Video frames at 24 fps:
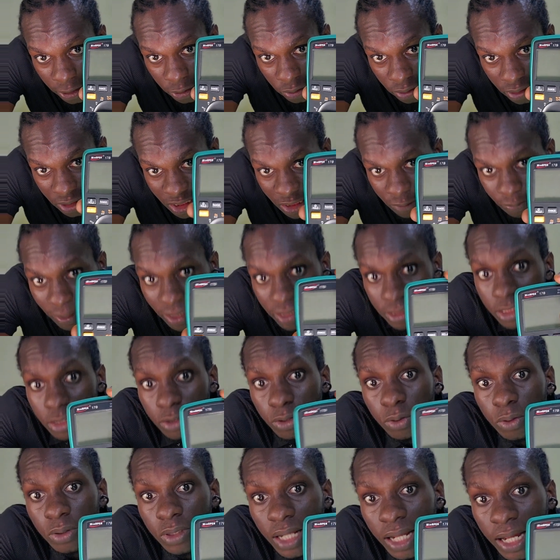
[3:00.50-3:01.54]
to this
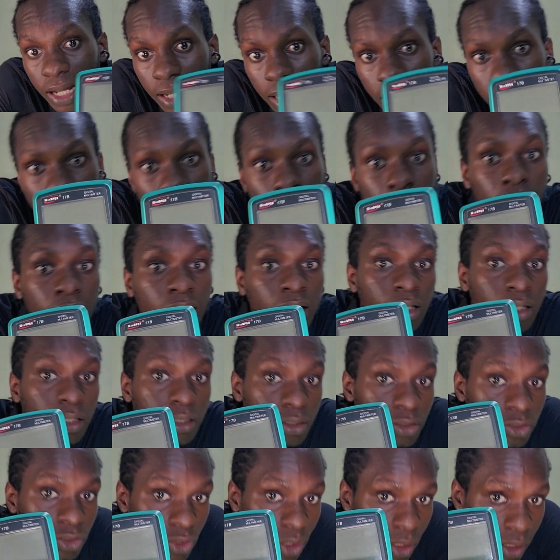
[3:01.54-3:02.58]
particular
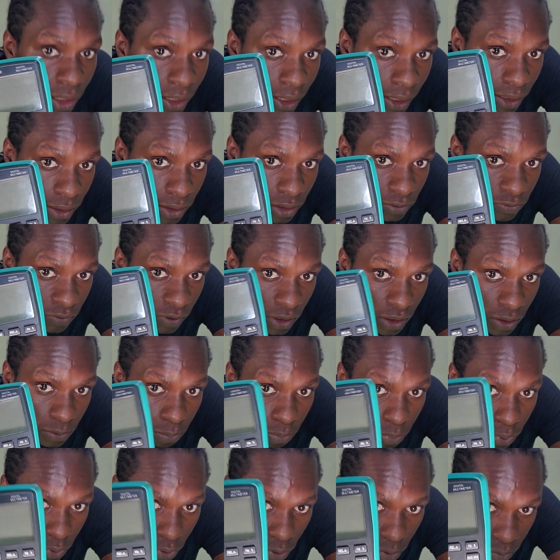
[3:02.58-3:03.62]
socket for the
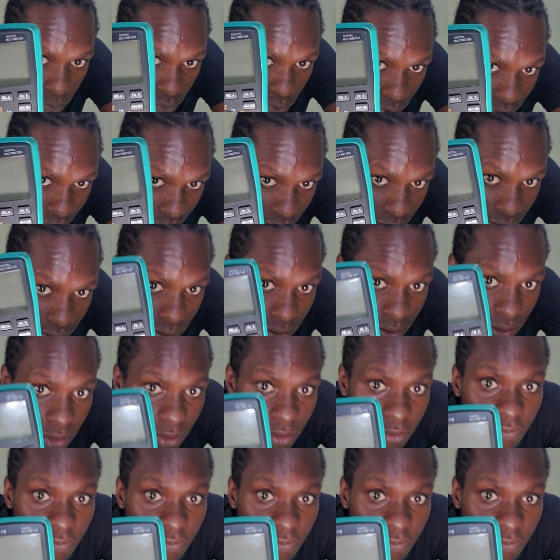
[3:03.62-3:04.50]
probe. You can see